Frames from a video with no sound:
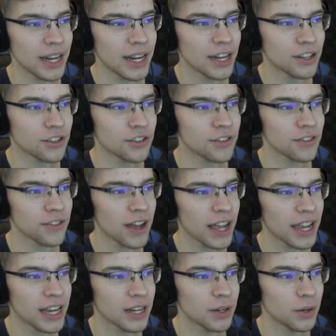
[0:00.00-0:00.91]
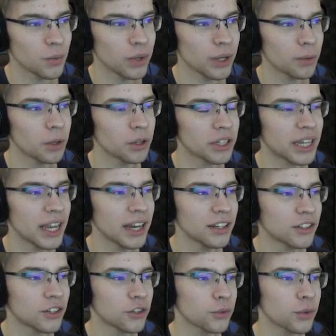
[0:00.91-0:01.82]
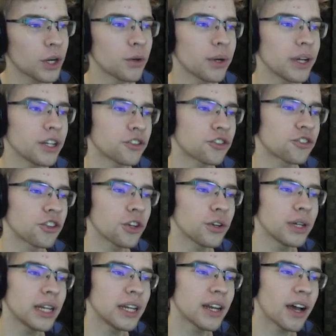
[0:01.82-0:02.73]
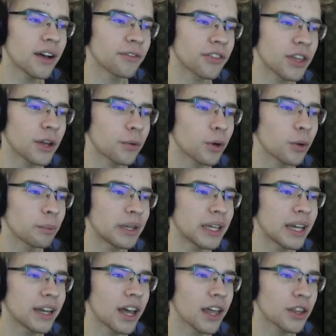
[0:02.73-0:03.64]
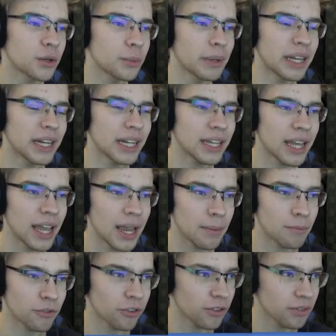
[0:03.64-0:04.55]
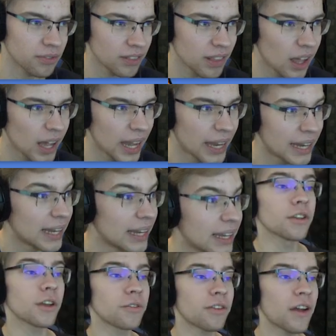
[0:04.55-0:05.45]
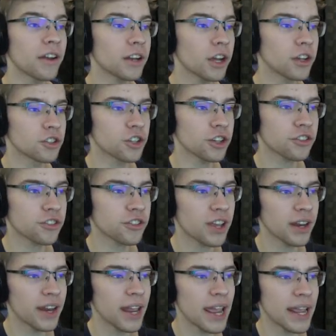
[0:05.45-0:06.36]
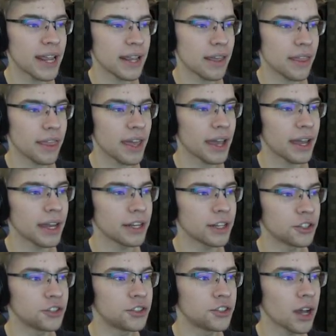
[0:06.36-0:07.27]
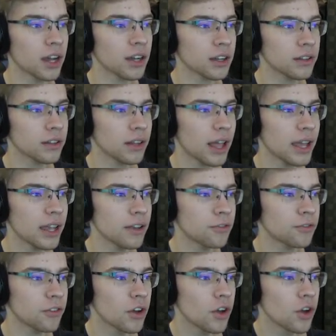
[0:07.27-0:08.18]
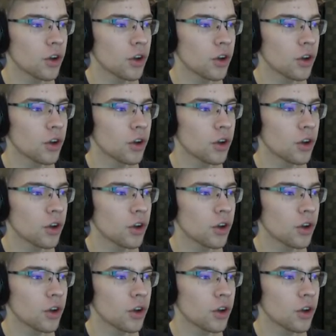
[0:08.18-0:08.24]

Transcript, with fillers: it's fine. We will get through it soon enough. There will be another mini game for flying. So I found out just today that Duck Life